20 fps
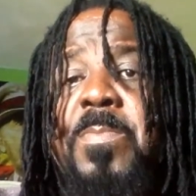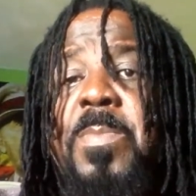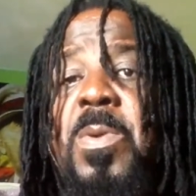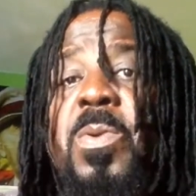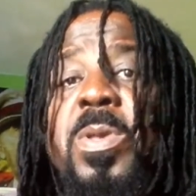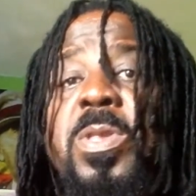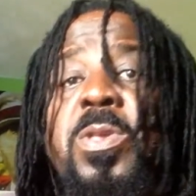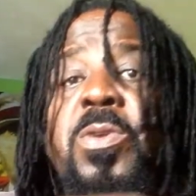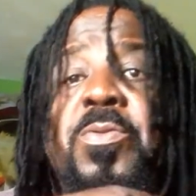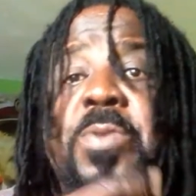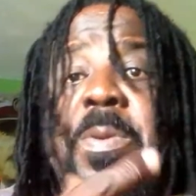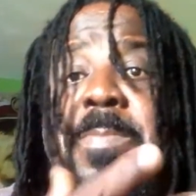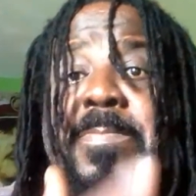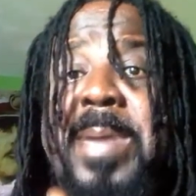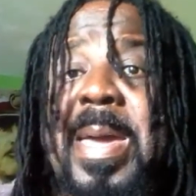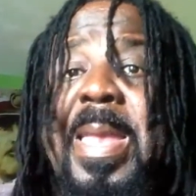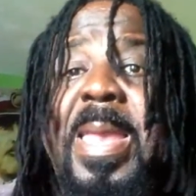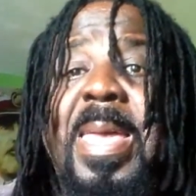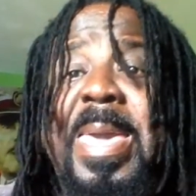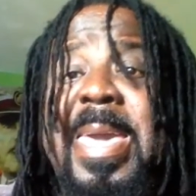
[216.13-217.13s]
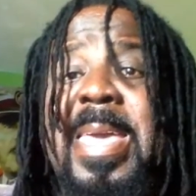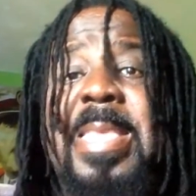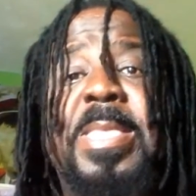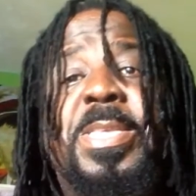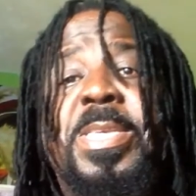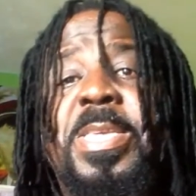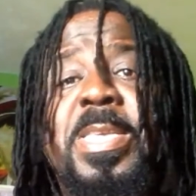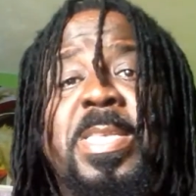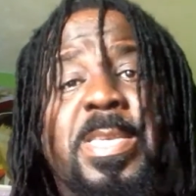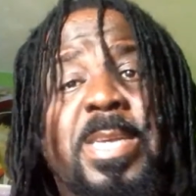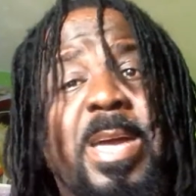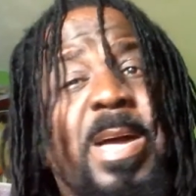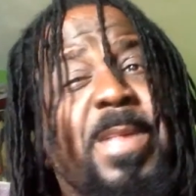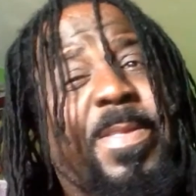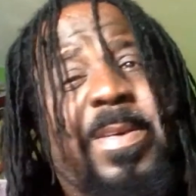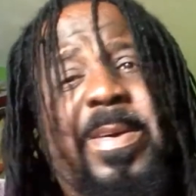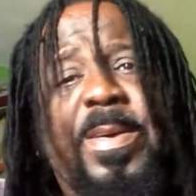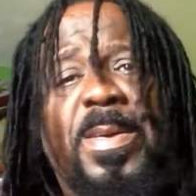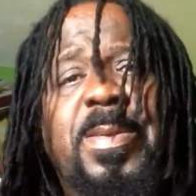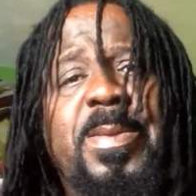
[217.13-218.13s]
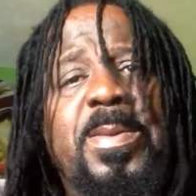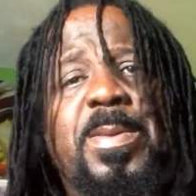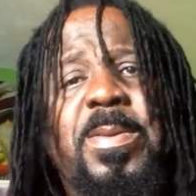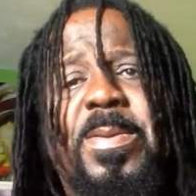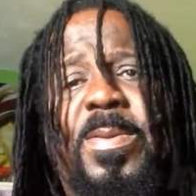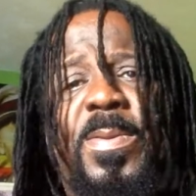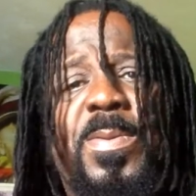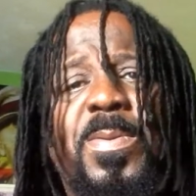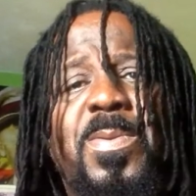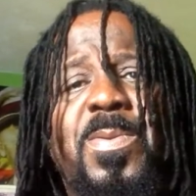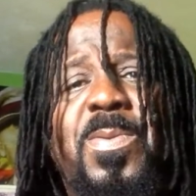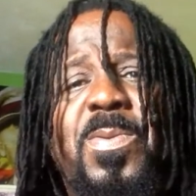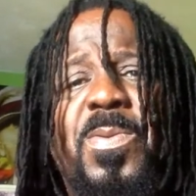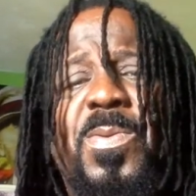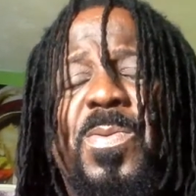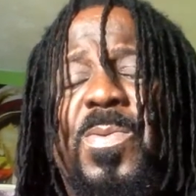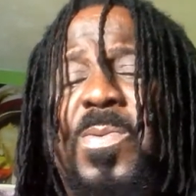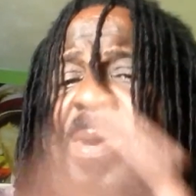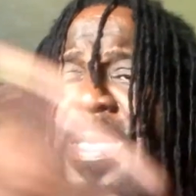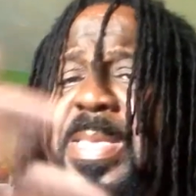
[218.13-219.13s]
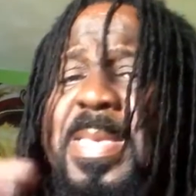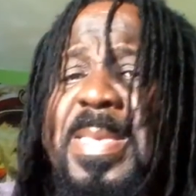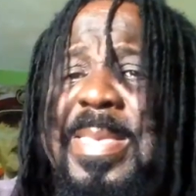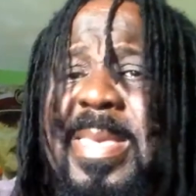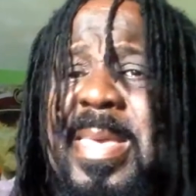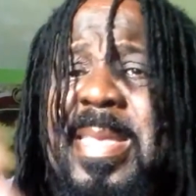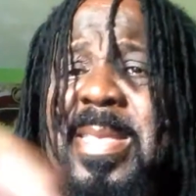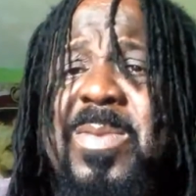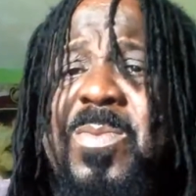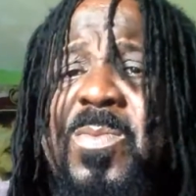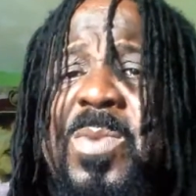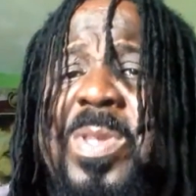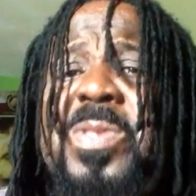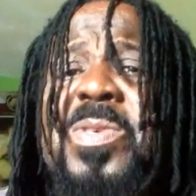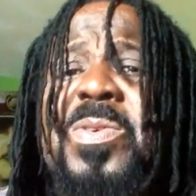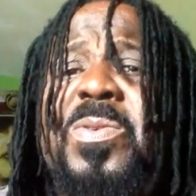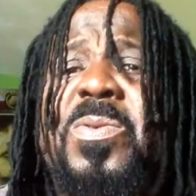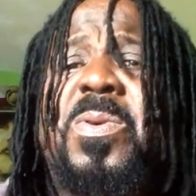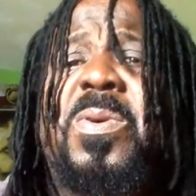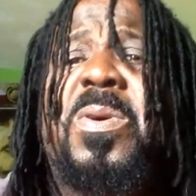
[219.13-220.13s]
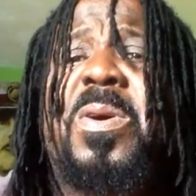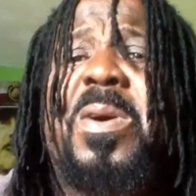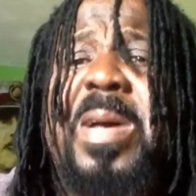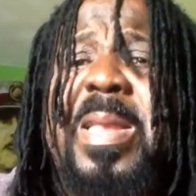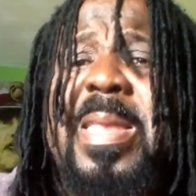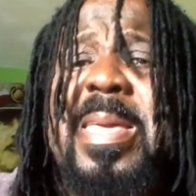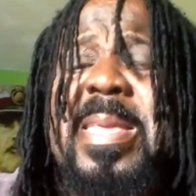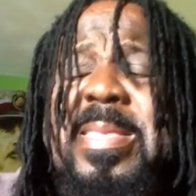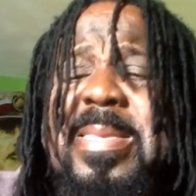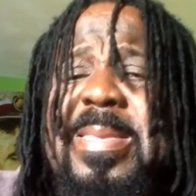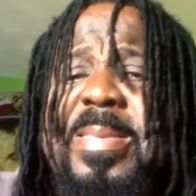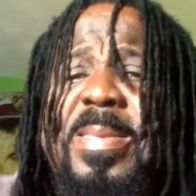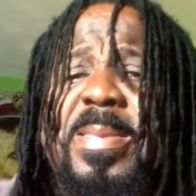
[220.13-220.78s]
But when you rebel against each other, what is it? What do you call it?